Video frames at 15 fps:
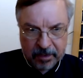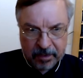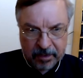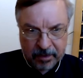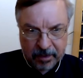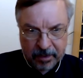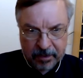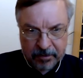
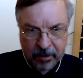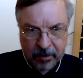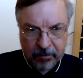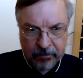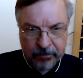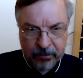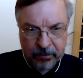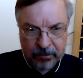as
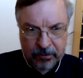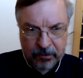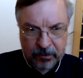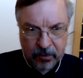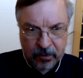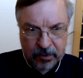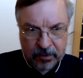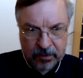our first
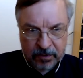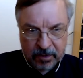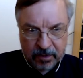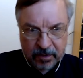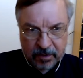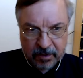choice.